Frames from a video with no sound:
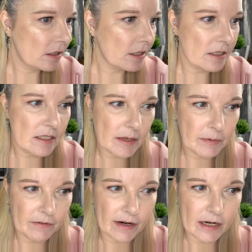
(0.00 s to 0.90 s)
does
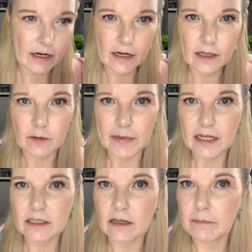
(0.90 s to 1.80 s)
separate a little
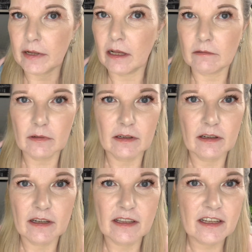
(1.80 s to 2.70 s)
better, but
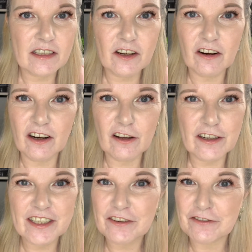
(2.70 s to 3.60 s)
there's not a lot
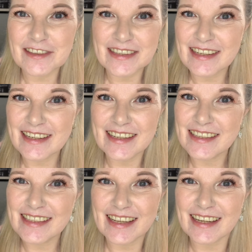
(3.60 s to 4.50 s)
of difference in it,
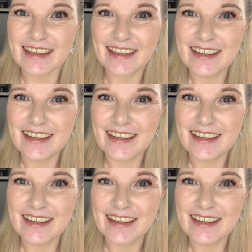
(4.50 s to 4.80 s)
is there?